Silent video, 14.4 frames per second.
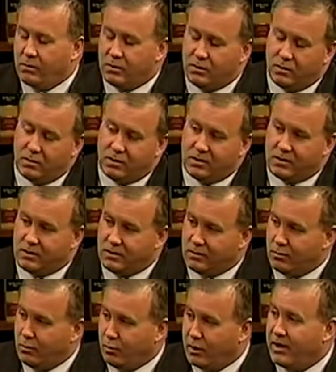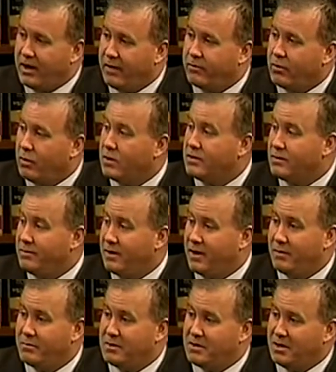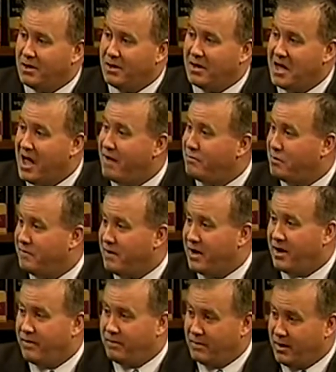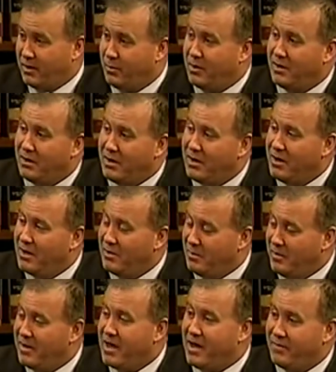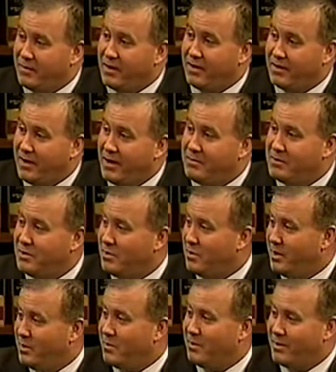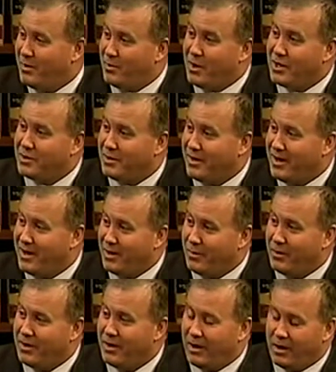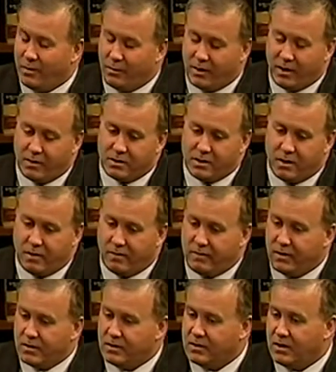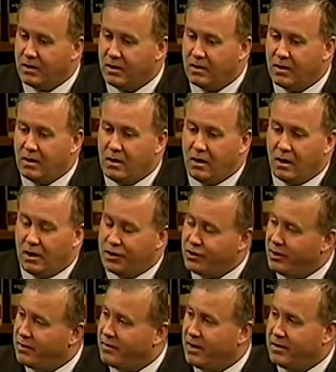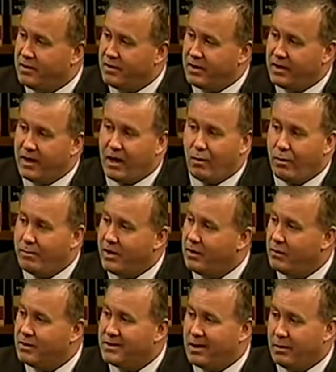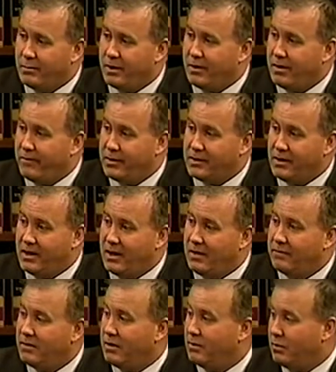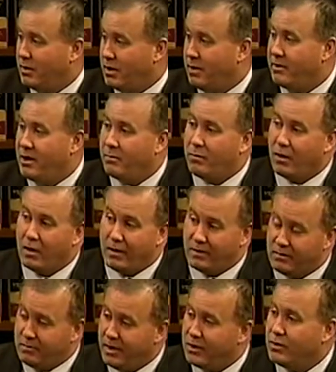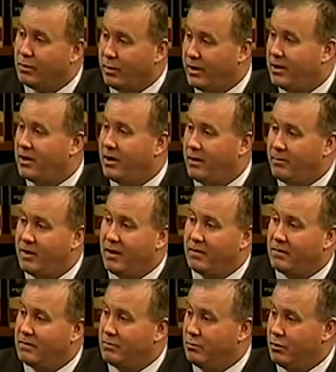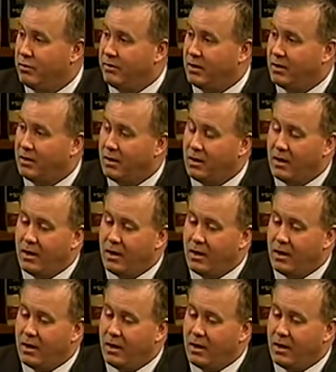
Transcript: will do is we're going to have court sometimes after 5, like we have at times in Washoe County when I was there. If there's a jury trial during the day, we might do a settlement conference in the evening to accommodate parties and make sure we can keep cases moving.